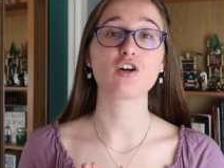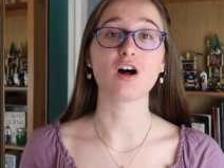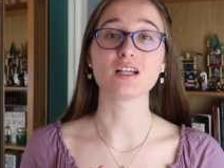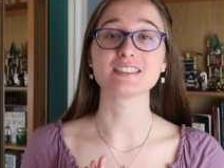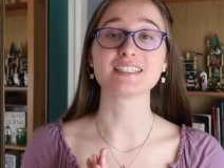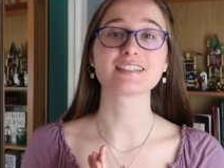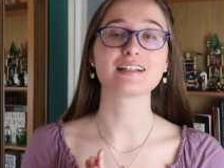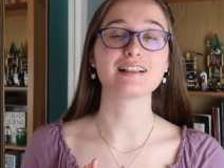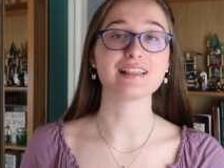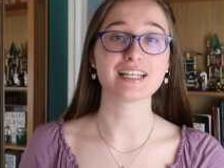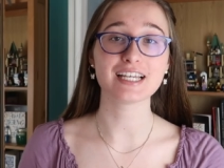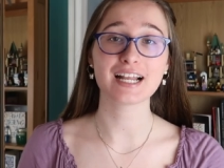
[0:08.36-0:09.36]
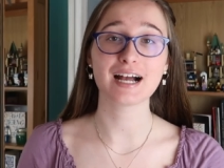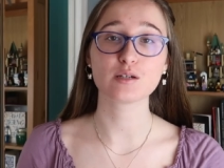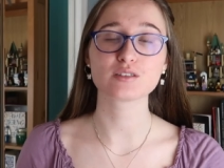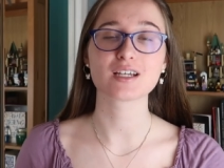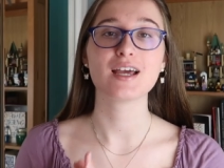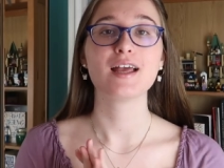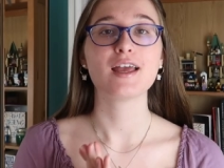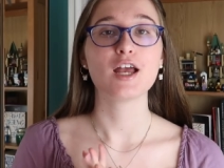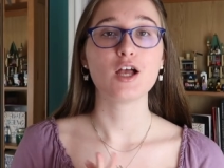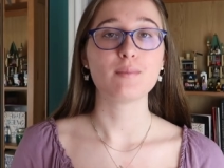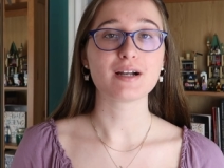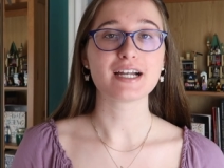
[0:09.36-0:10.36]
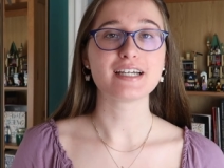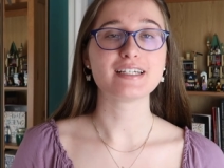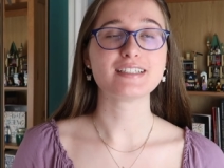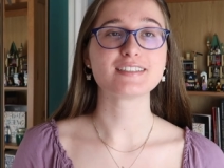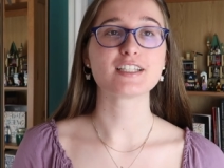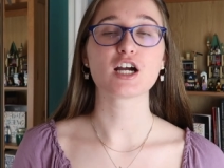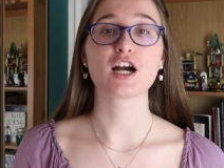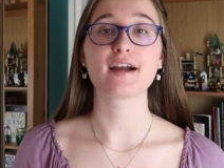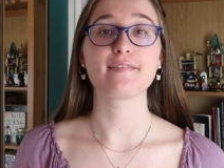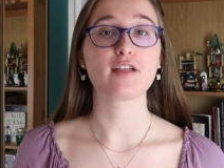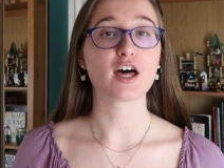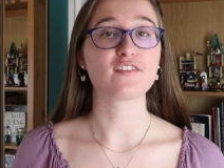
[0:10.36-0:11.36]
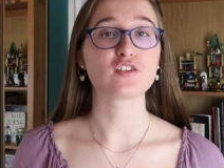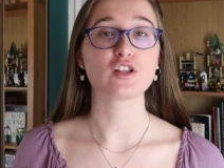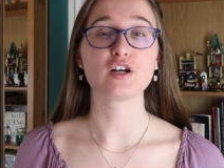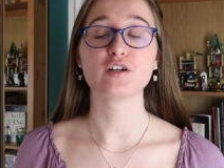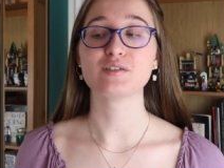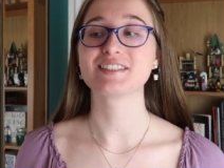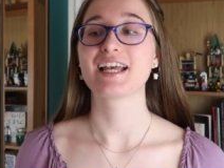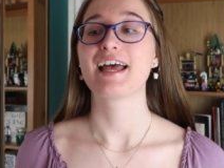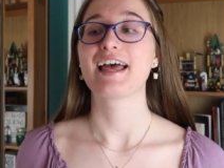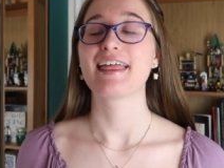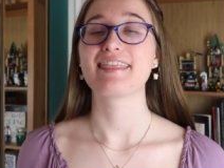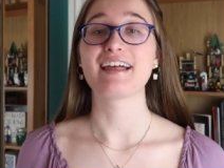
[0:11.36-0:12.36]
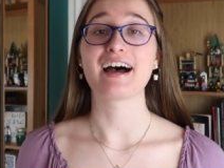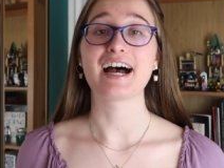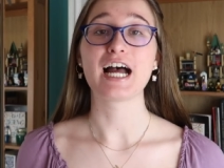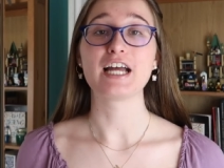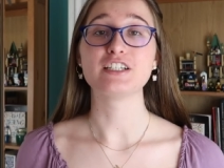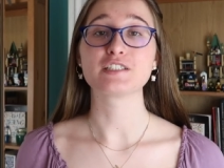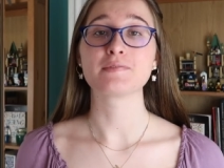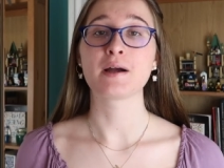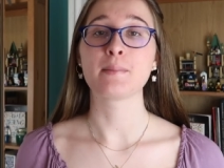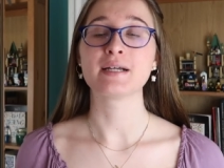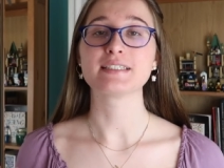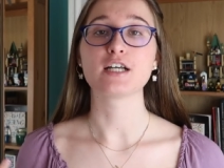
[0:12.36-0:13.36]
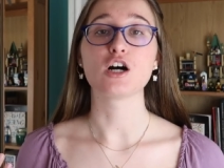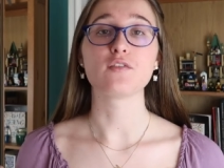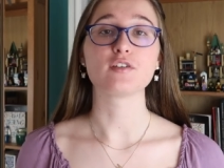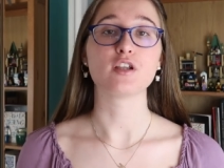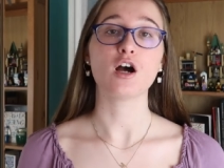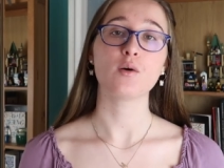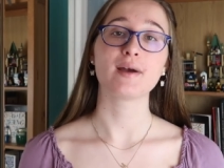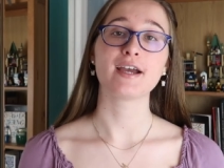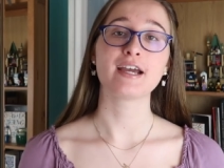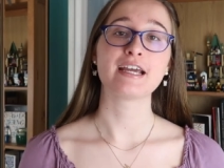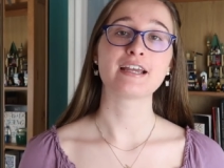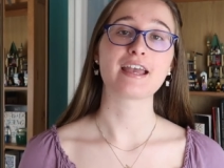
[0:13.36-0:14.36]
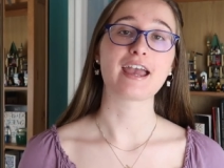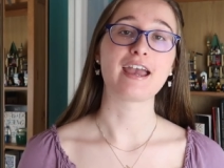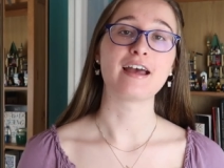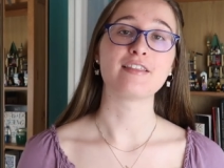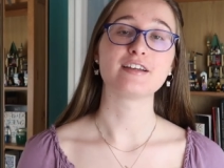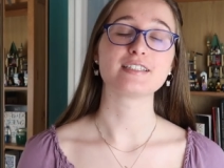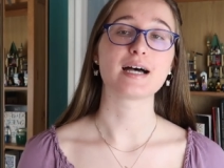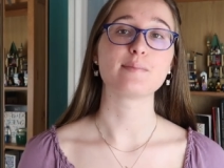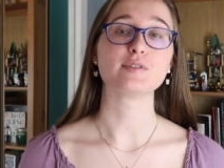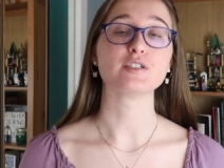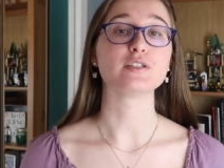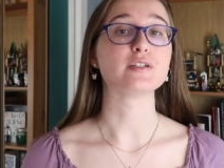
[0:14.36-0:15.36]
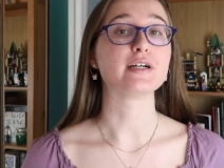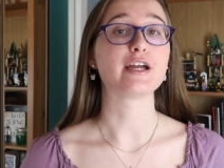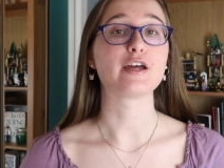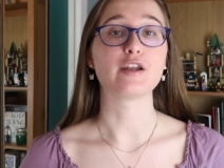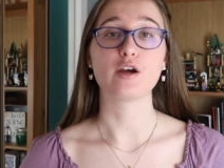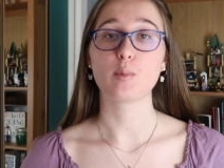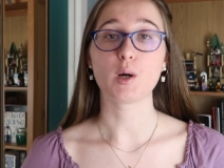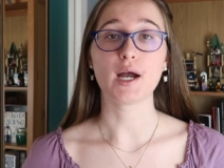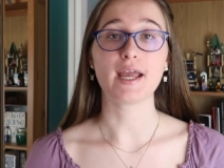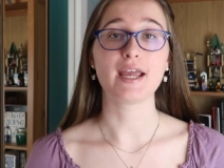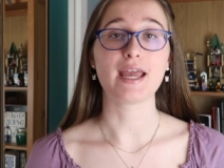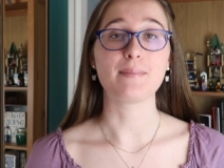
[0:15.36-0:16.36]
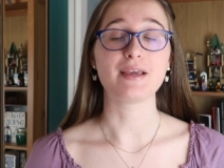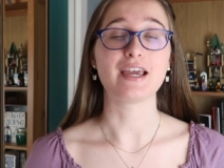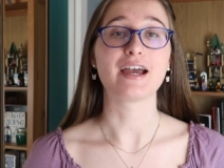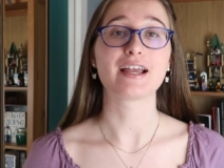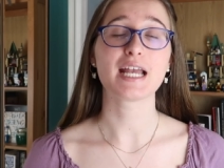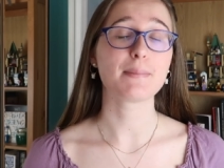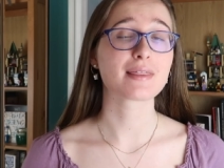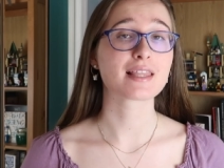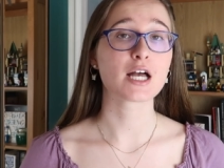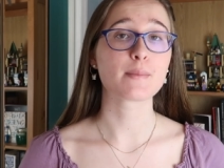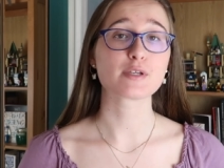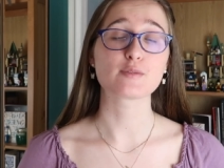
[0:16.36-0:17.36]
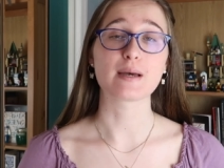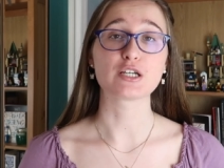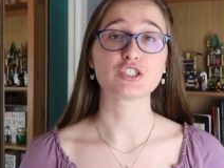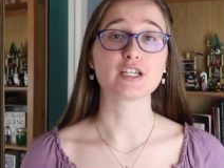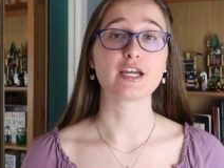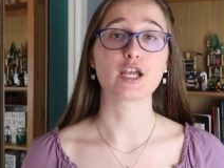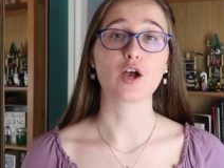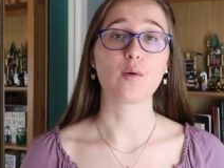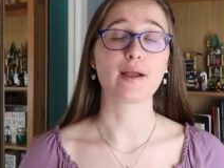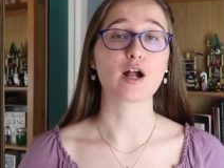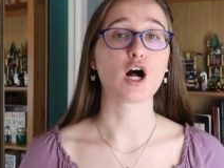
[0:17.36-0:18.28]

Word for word: closet clean out because there are a lot of clothes that I just find myself not wearing and there's absolutely no point in me keeping them, especially going